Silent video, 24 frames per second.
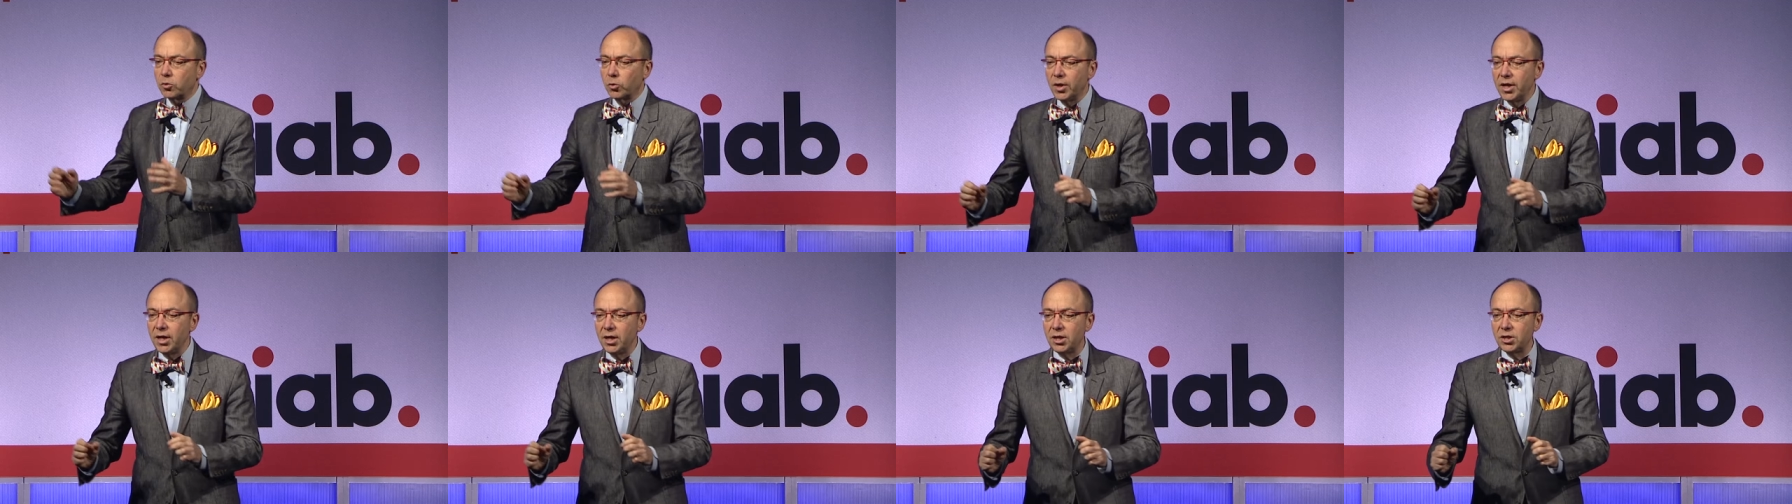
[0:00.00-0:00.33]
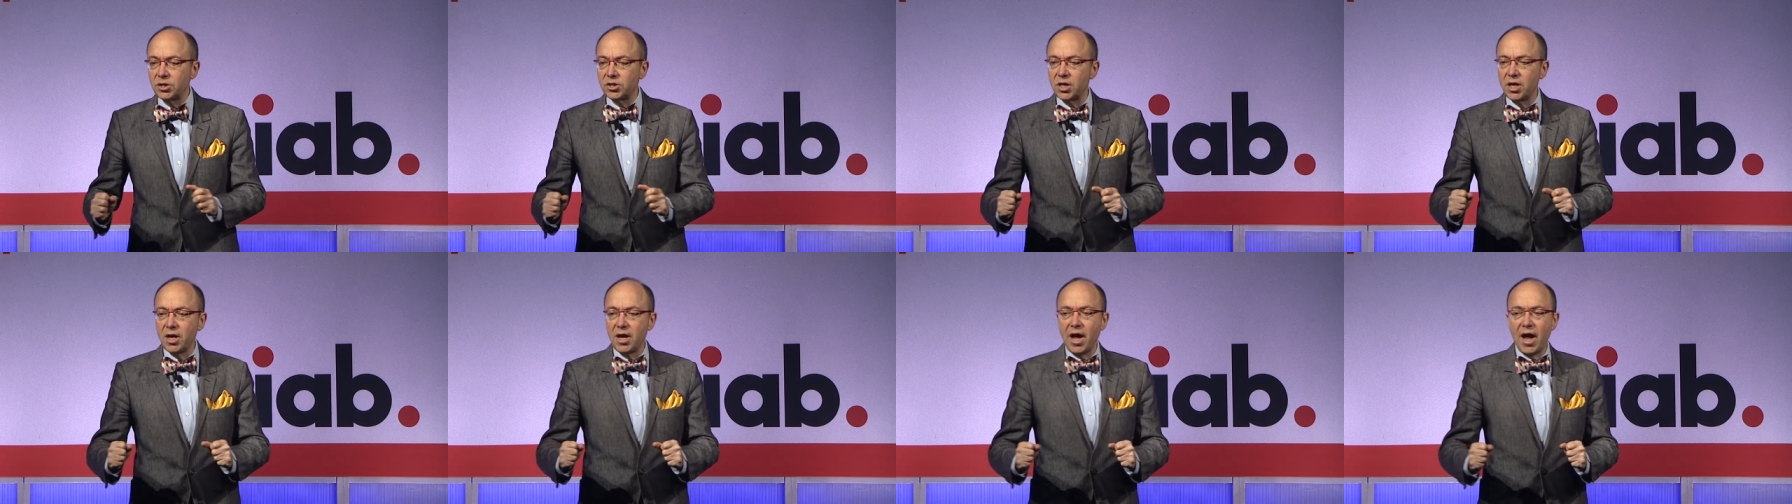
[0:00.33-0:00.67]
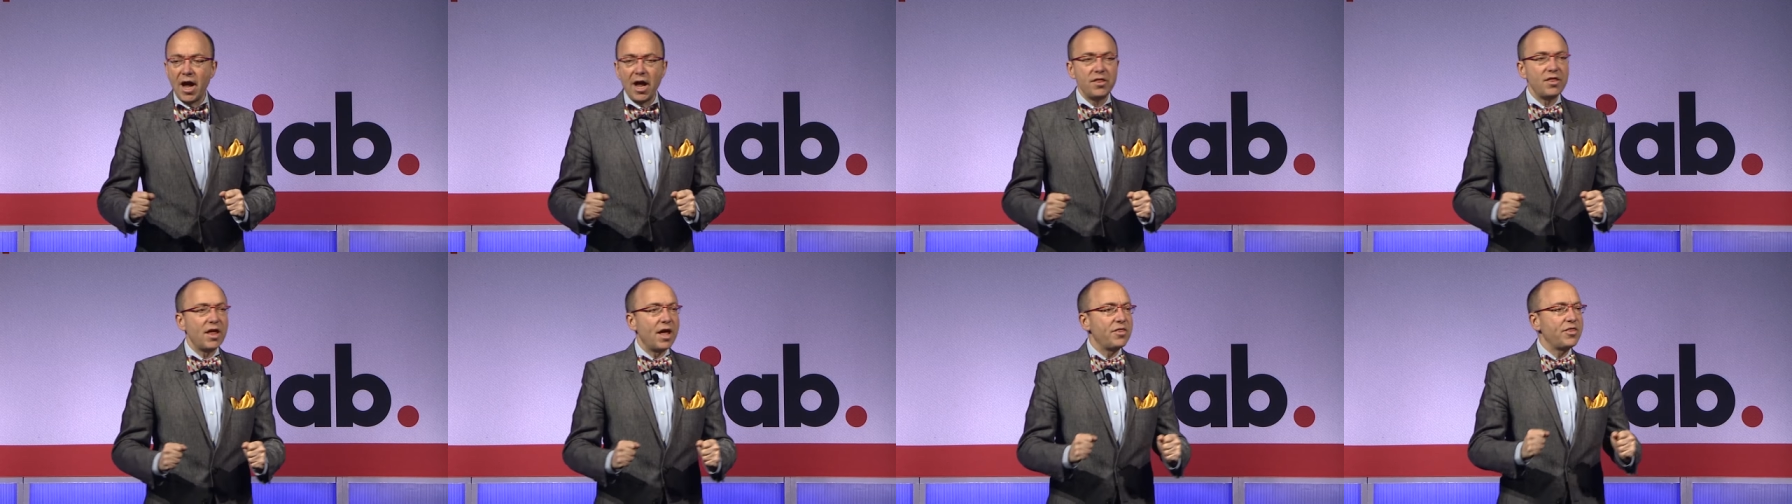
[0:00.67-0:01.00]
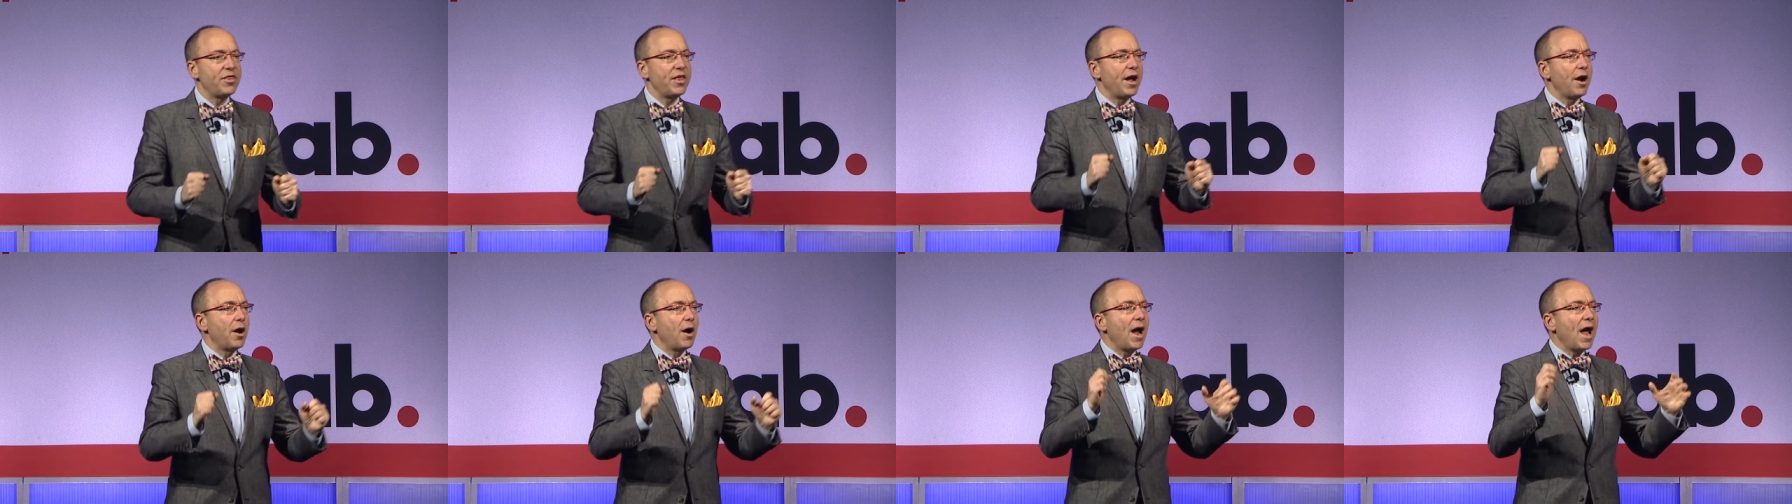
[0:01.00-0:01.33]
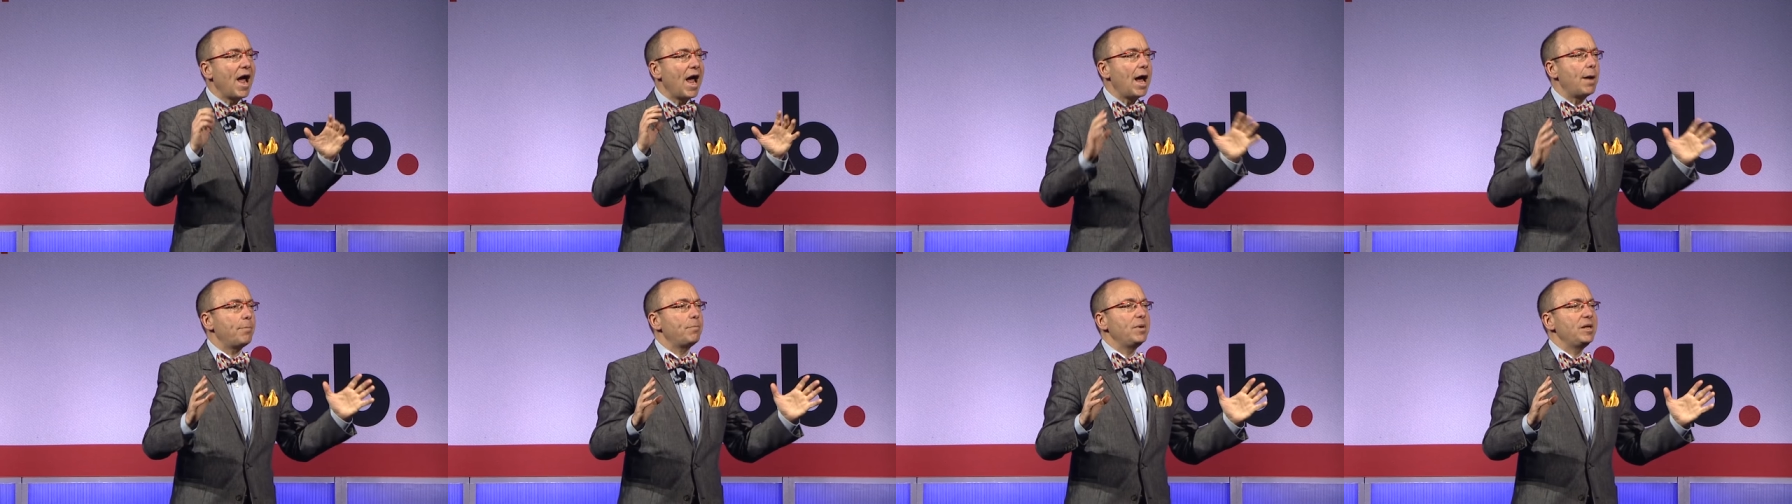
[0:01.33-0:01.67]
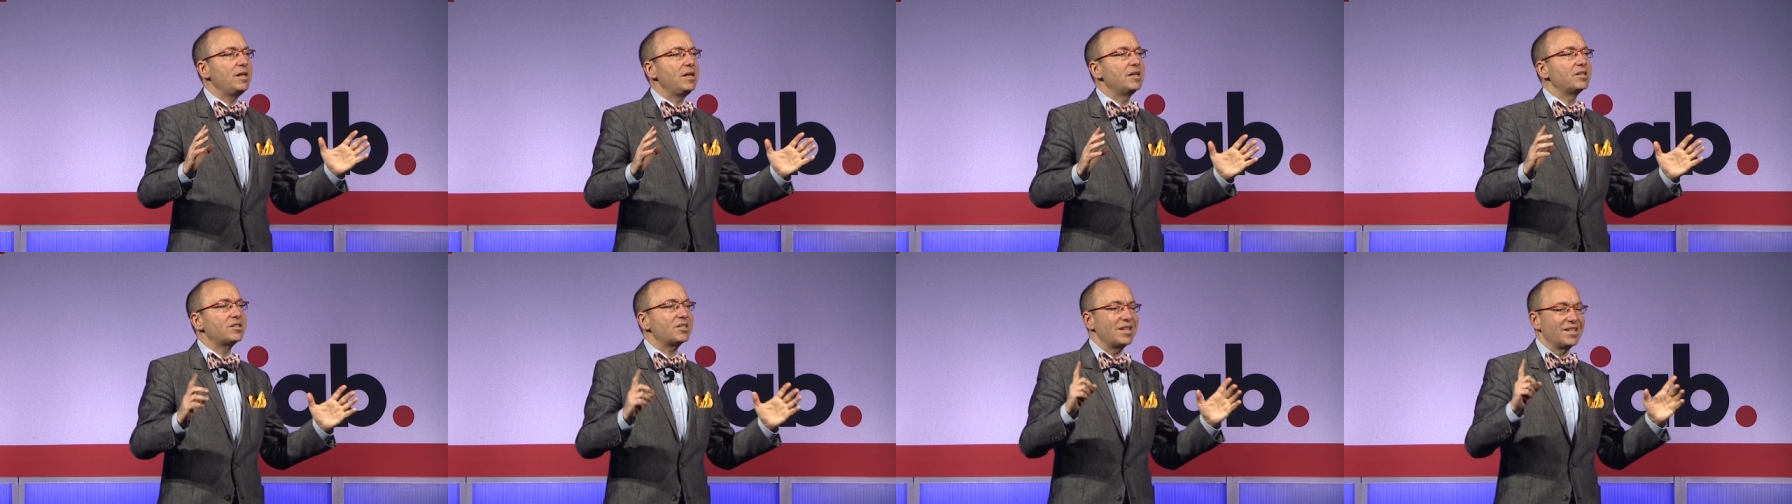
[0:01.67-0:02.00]
creeds, and that their
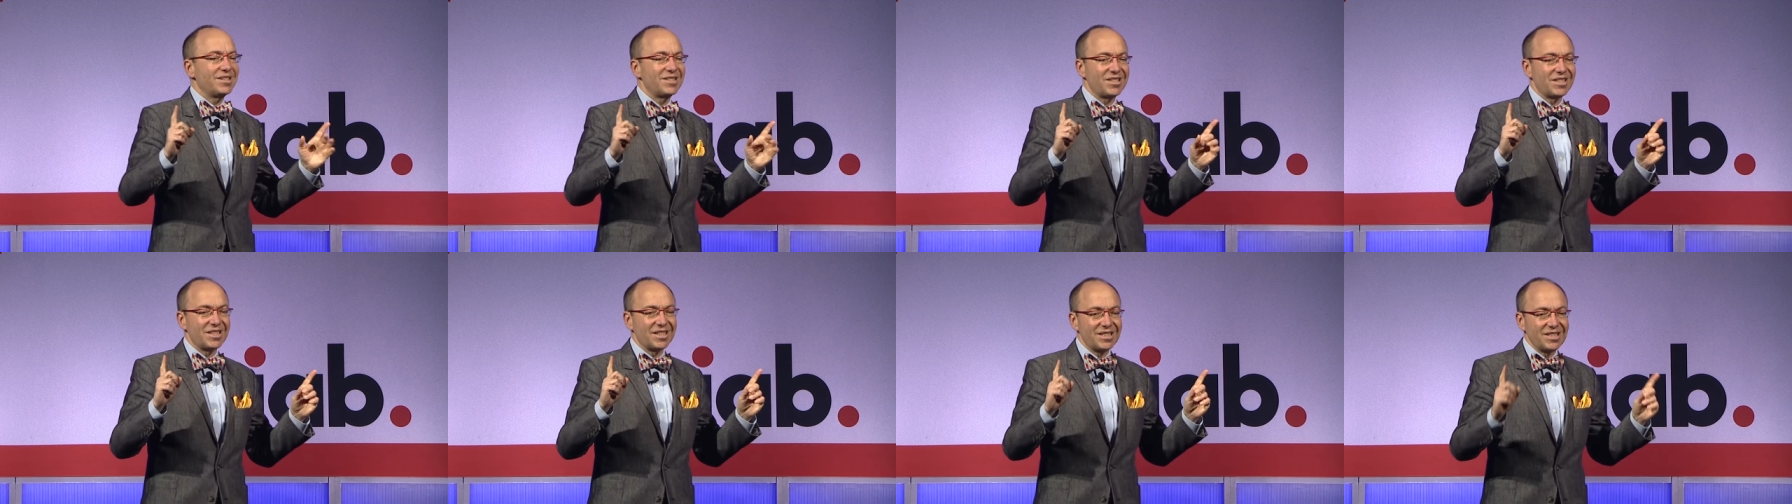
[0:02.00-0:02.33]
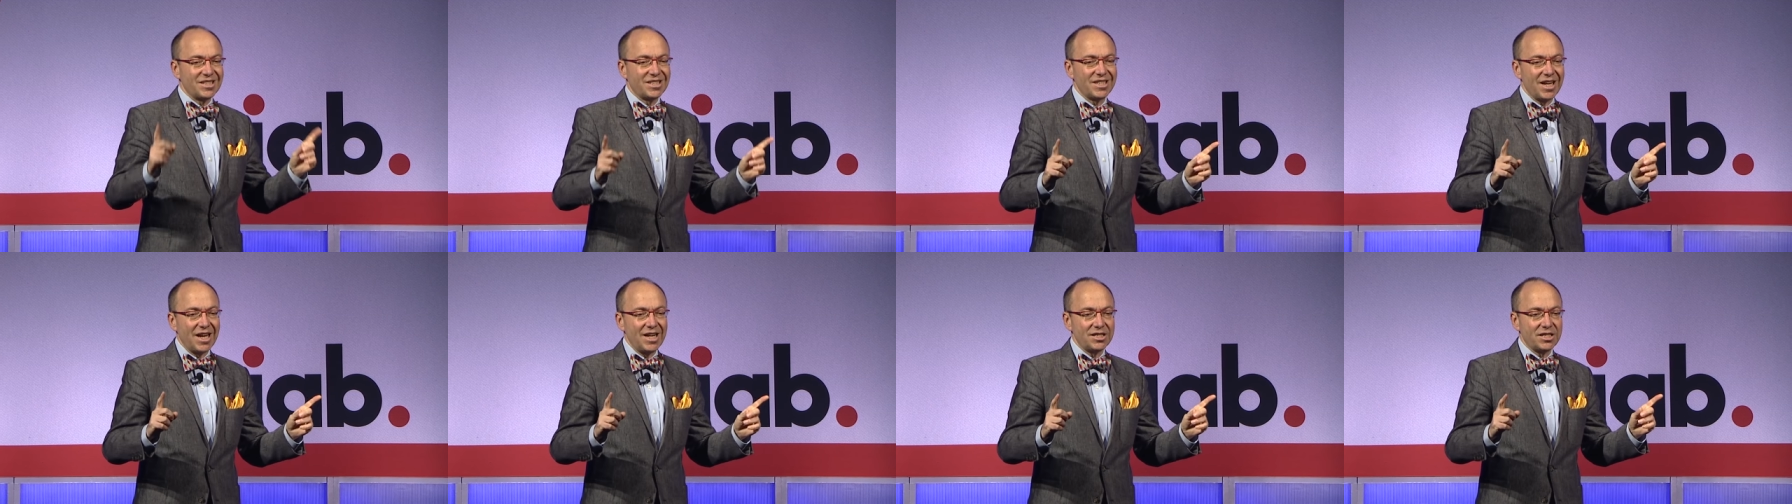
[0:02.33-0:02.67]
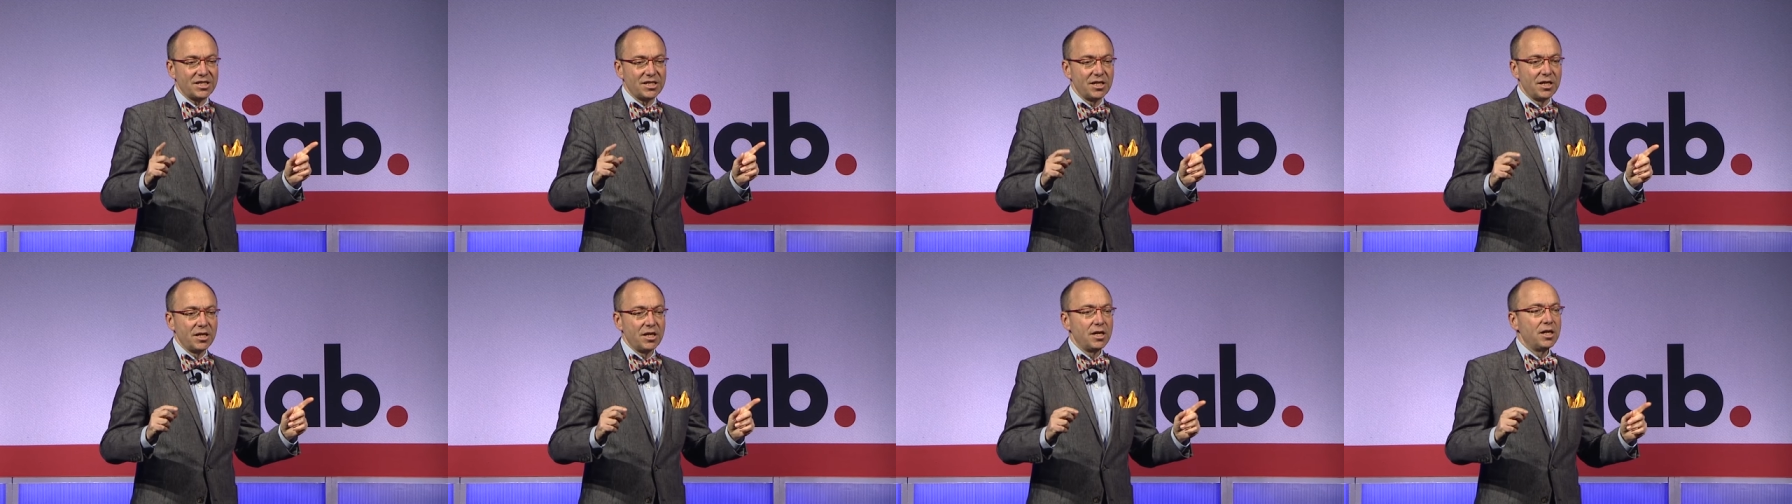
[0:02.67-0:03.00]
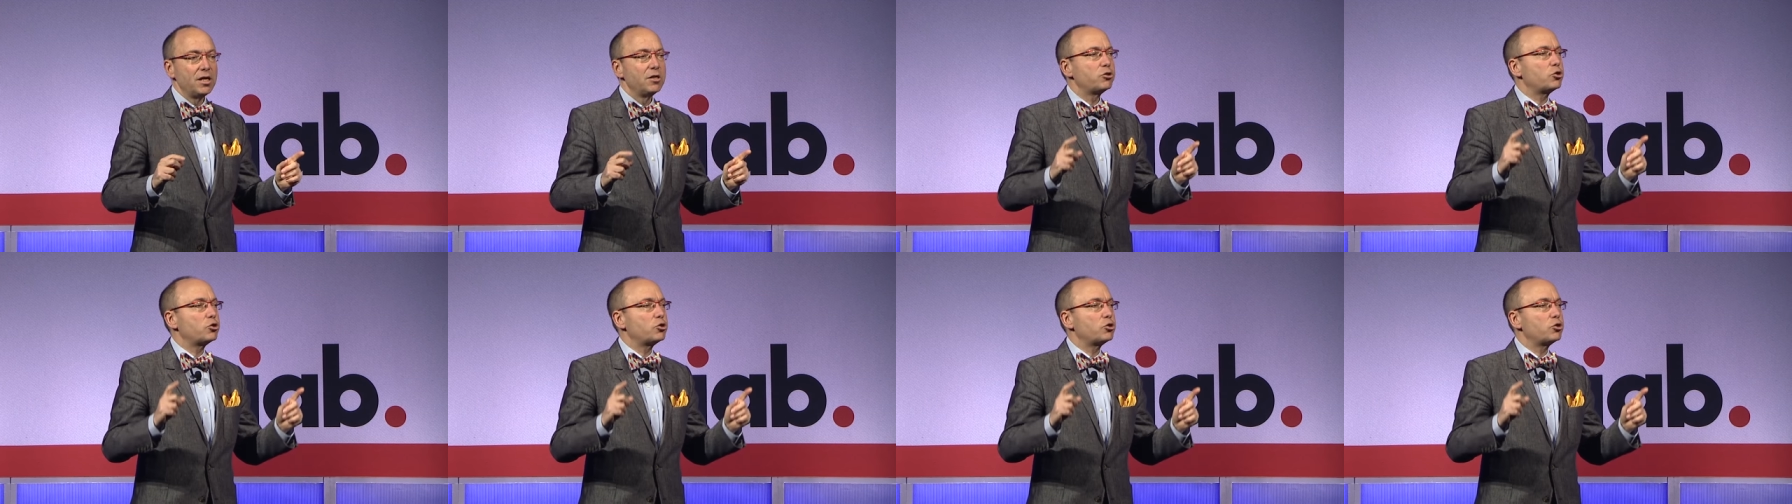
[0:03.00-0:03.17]
happiness and success